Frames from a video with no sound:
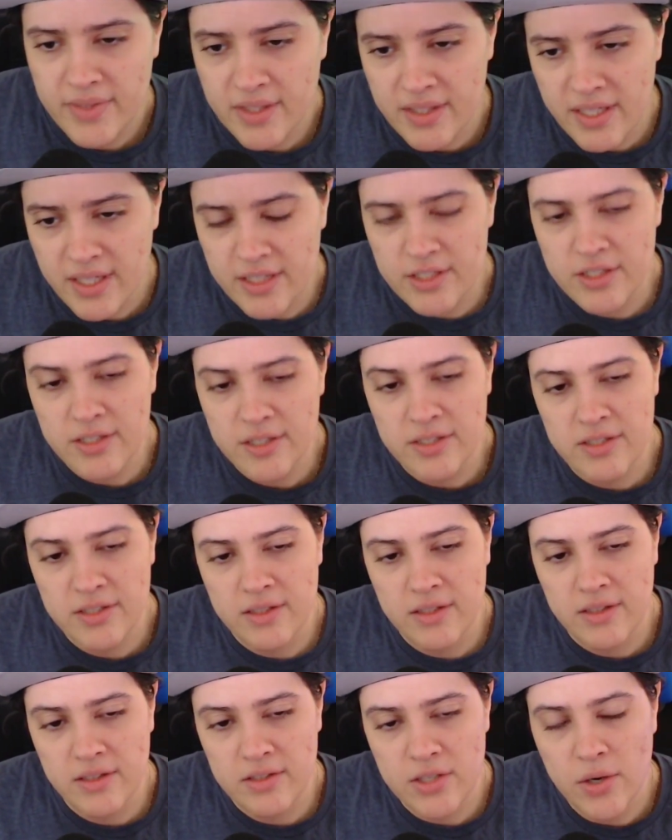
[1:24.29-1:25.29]
They just
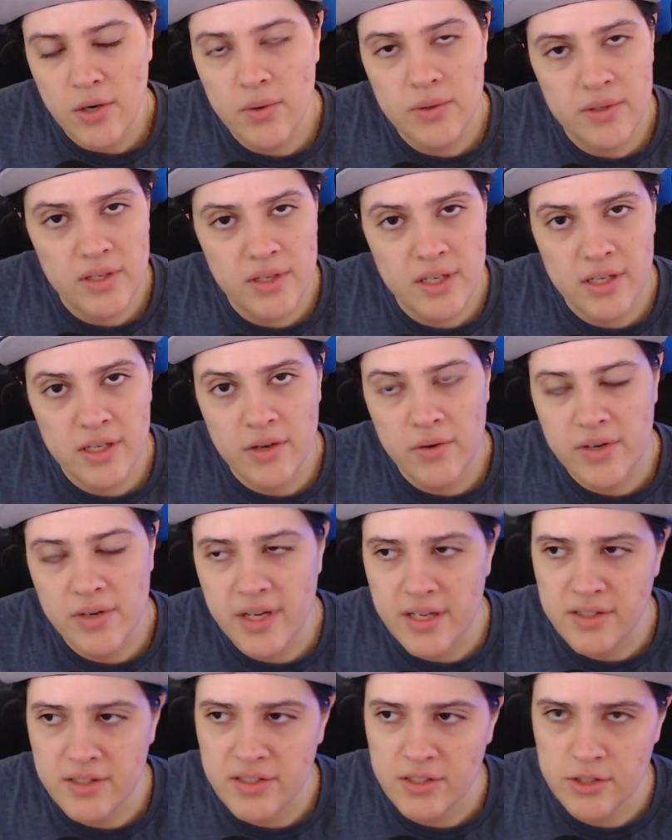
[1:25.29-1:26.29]
totally go
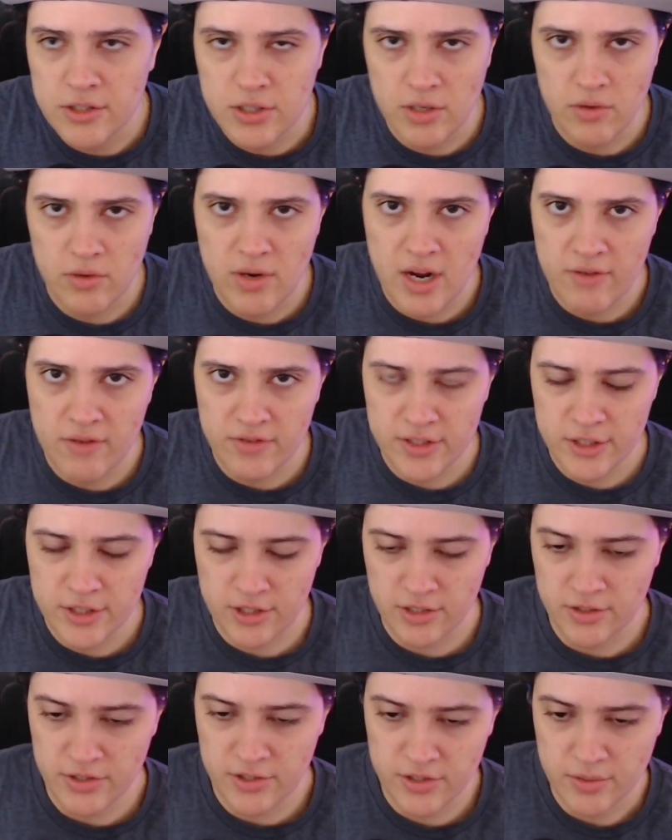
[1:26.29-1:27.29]
against the general average
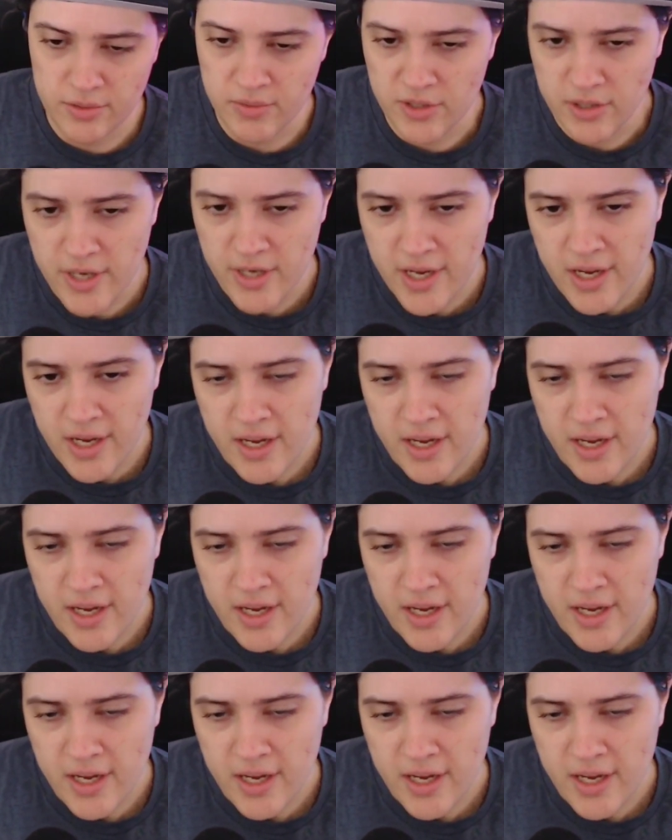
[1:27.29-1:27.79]
consumer